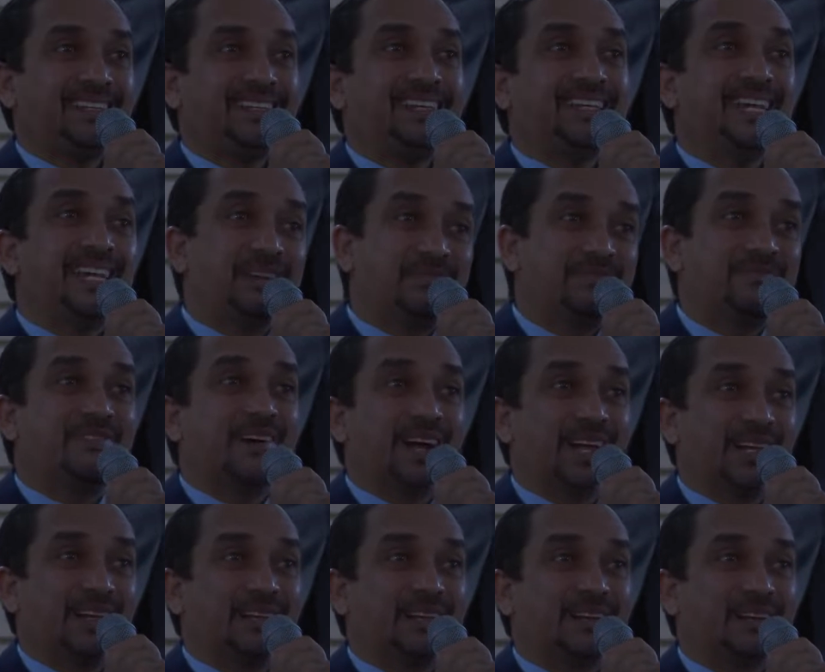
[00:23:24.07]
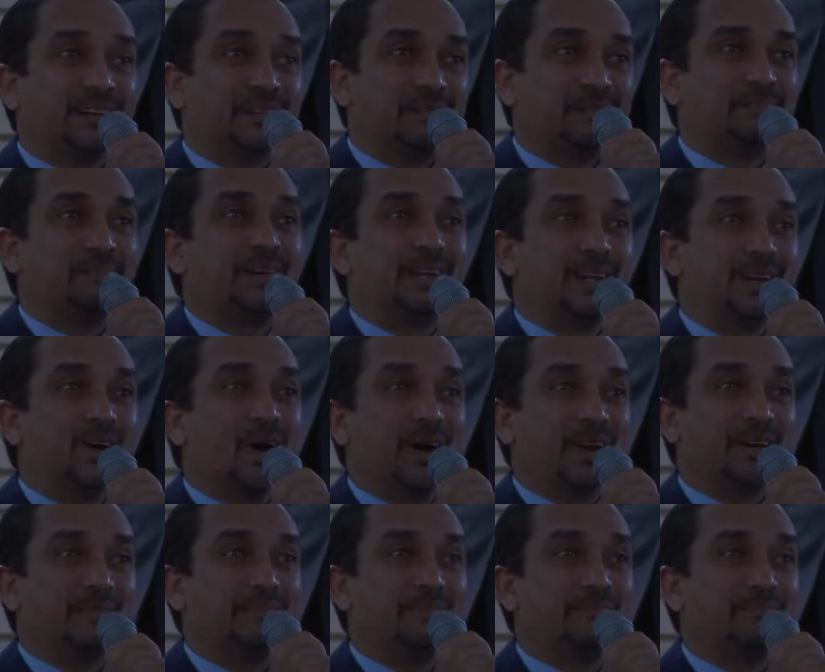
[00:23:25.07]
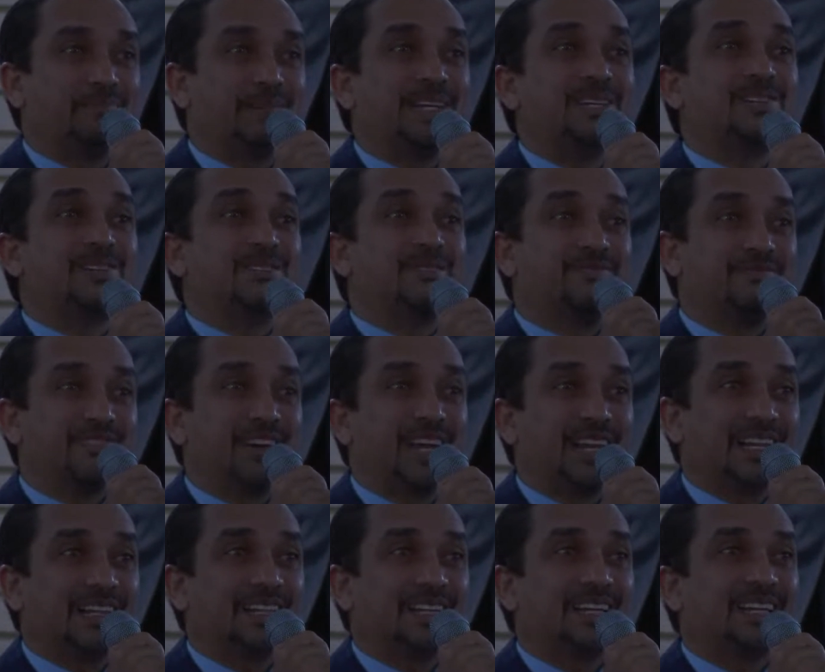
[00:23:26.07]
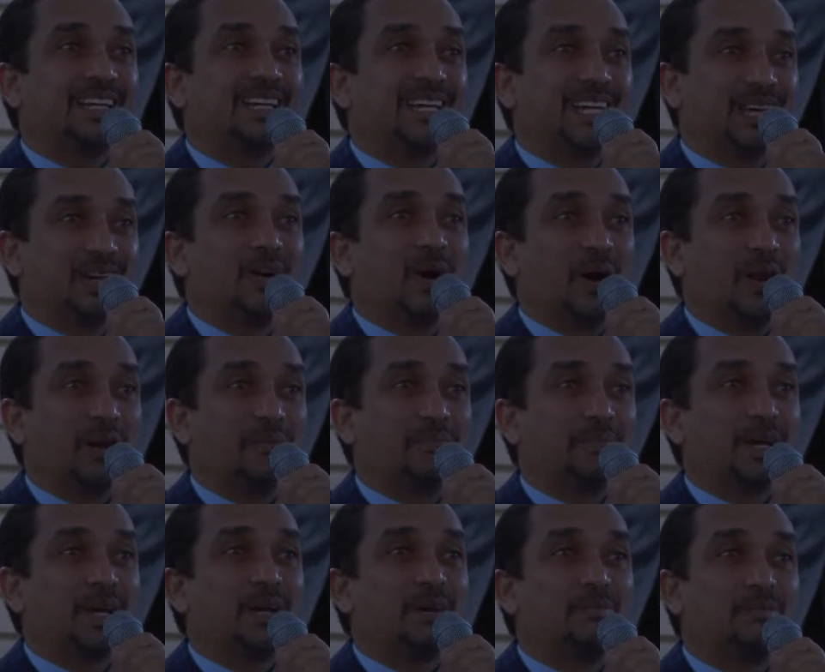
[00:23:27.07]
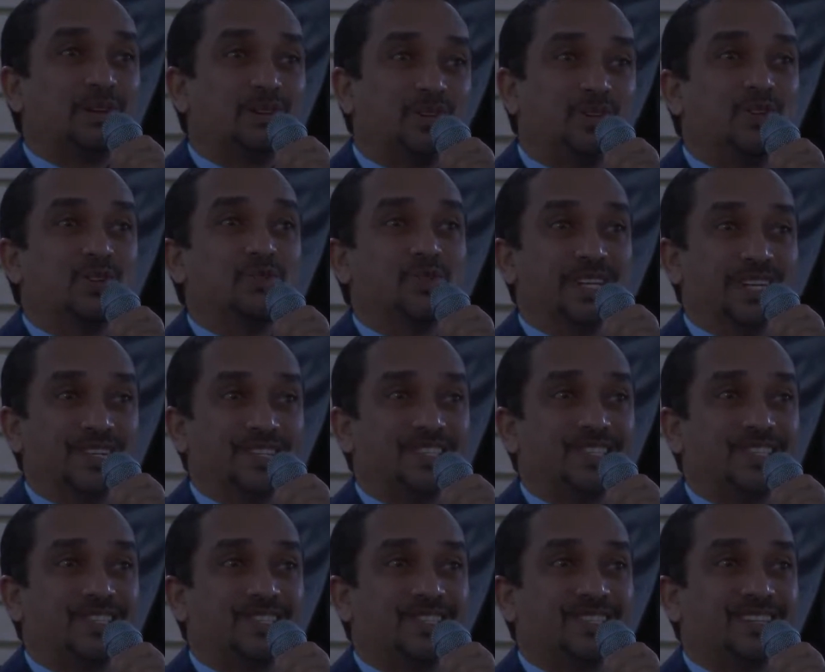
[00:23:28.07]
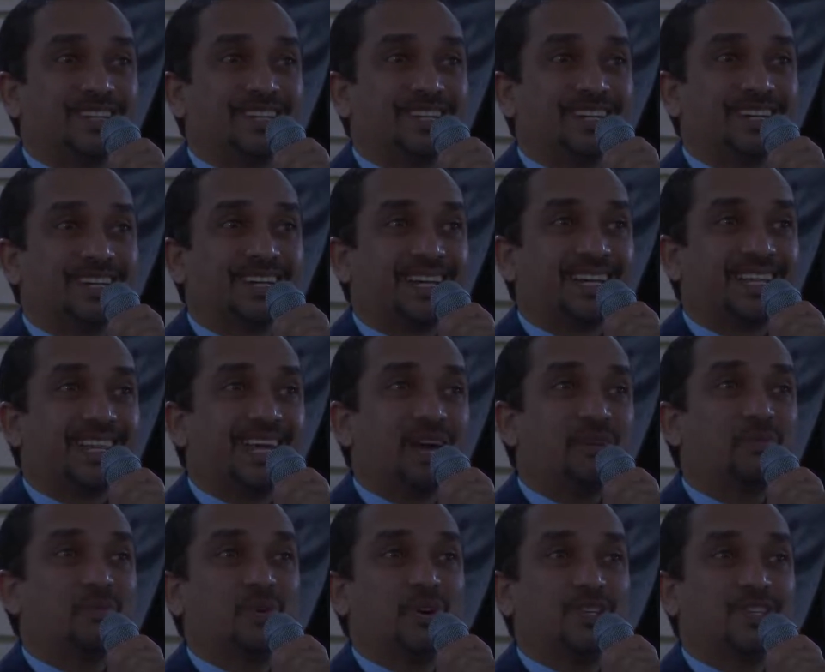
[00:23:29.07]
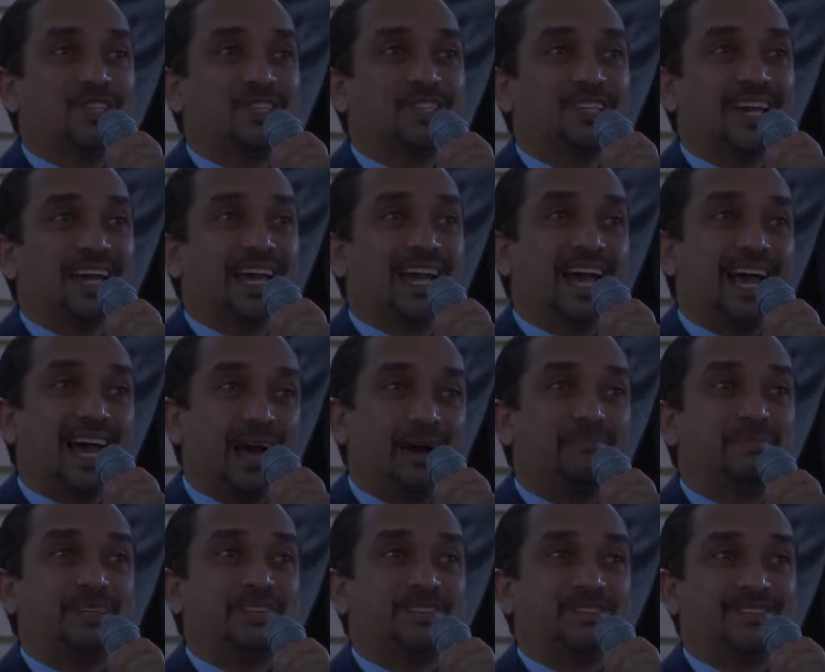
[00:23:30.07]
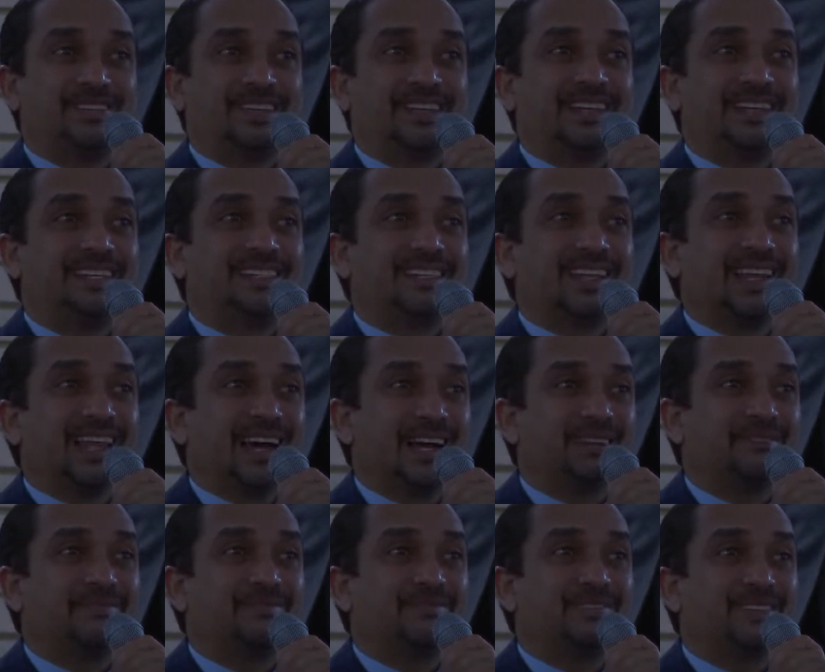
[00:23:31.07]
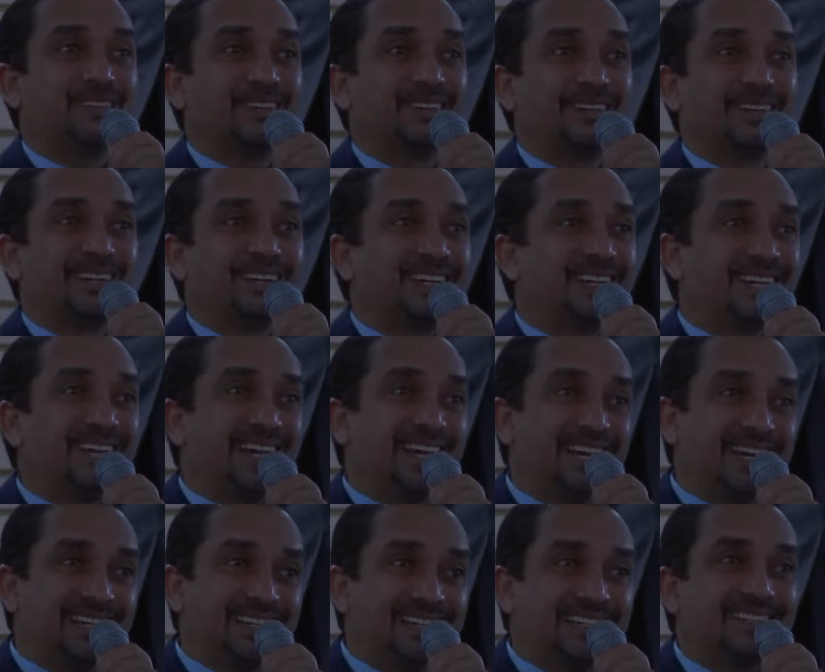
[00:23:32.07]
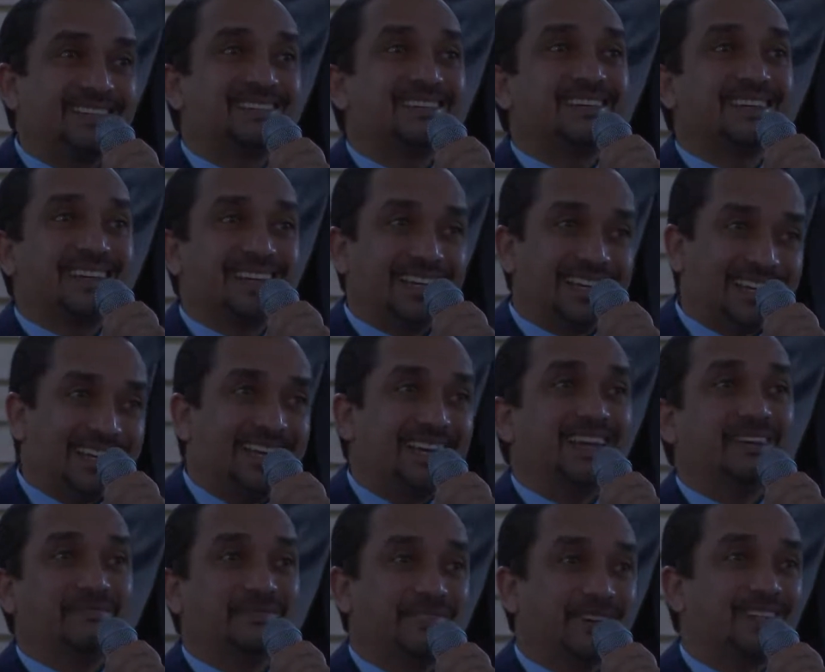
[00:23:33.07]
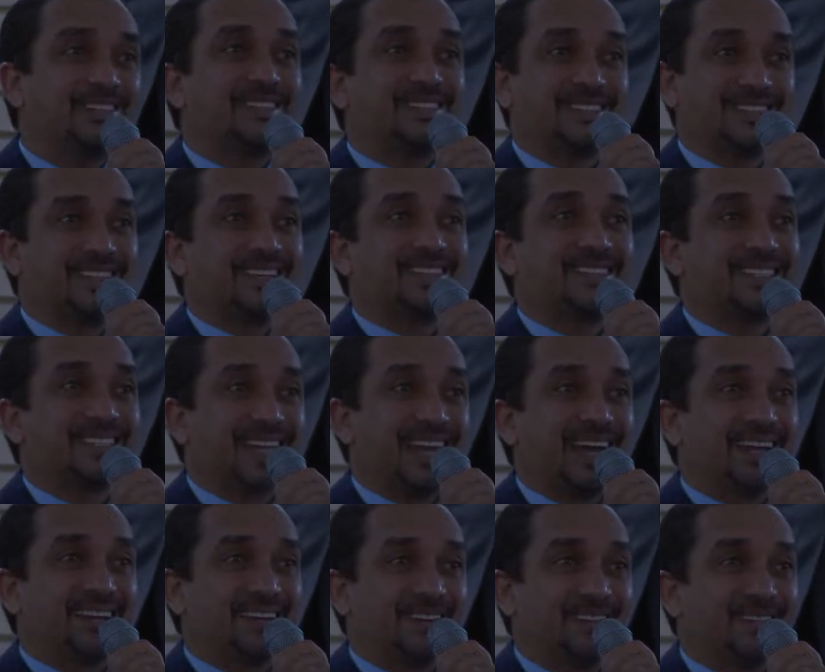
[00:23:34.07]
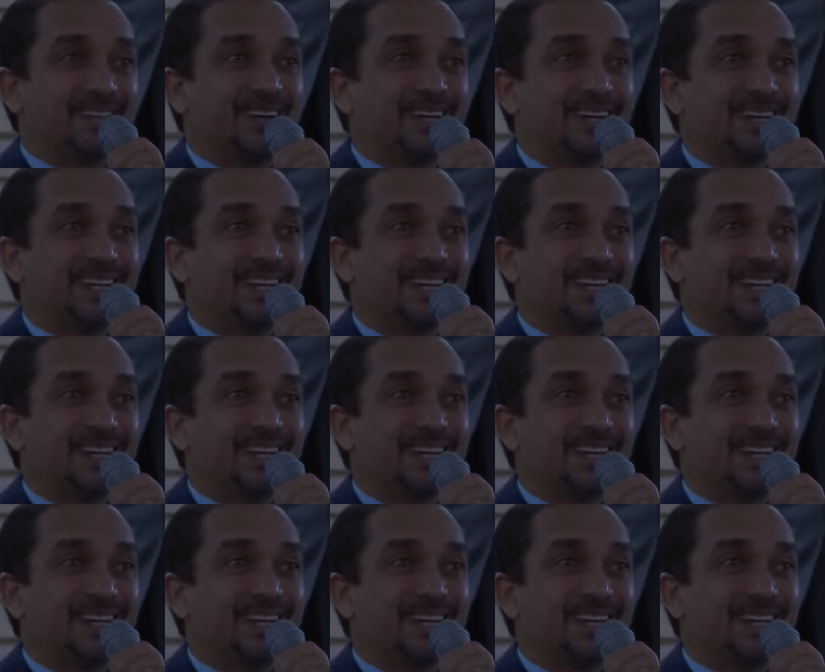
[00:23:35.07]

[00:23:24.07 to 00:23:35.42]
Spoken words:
He fell, but he got up. Peter fell, he got up. But Judas, that was a habit in his life, and he fits this category.